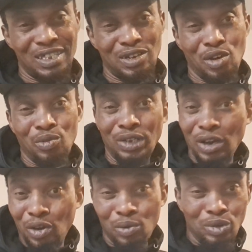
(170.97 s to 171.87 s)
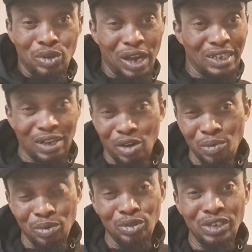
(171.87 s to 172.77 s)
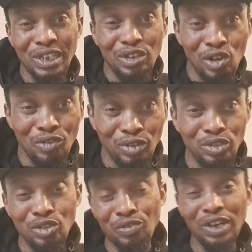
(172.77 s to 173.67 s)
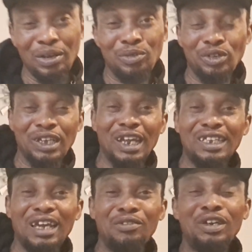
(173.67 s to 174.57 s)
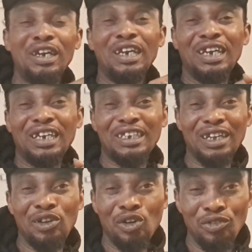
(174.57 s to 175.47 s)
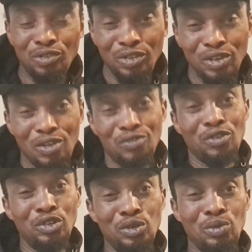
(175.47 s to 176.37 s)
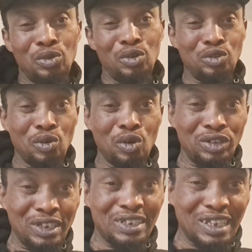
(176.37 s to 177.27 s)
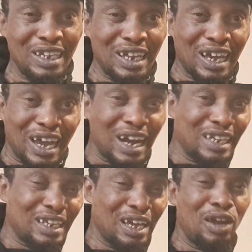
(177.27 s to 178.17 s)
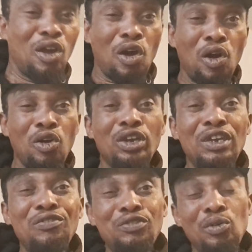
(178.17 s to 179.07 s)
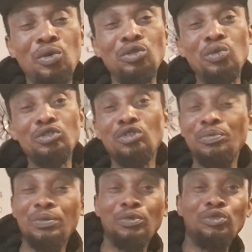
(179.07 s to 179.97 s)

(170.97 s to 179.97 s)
or with you guys are couple, it's enough for you to find out, because at that time, it's enough for you to understand her character. Or if you want, what some people